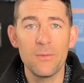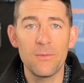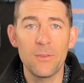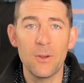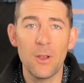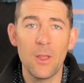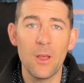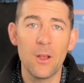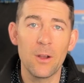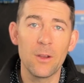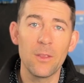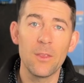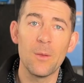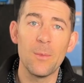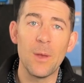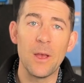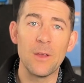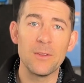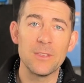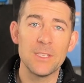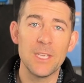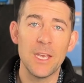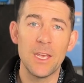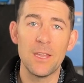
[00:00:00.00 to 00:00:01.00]
for longer than
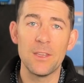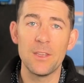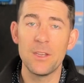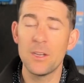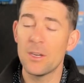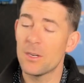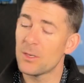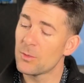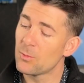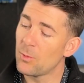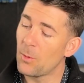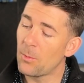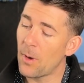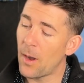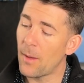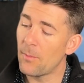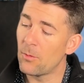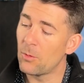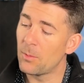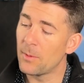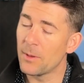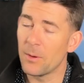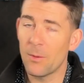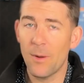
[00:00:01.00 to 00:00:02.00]
about 10 years will
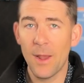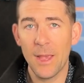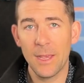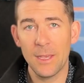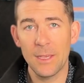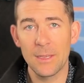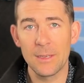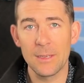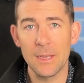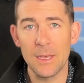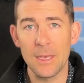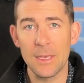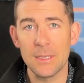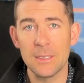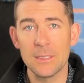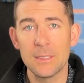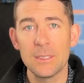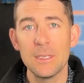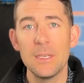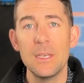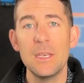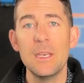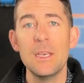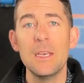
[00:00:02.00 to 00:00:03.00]
probably
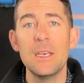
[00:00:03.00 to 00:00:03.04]
recognize,